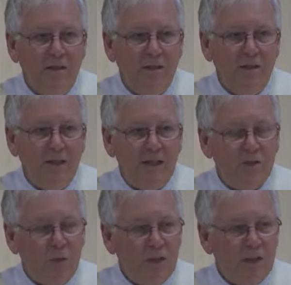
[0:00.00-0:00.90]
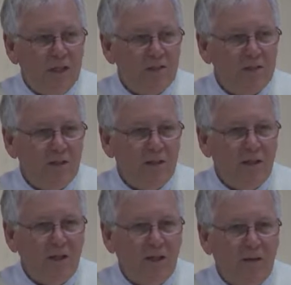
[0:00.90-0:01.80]
that is with us
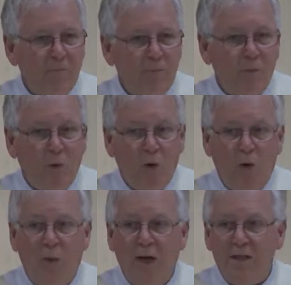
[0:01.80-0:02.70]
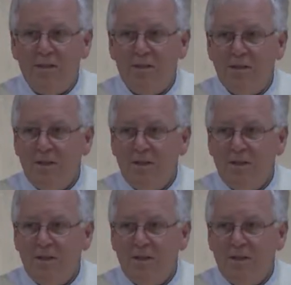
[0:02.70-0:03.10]
always.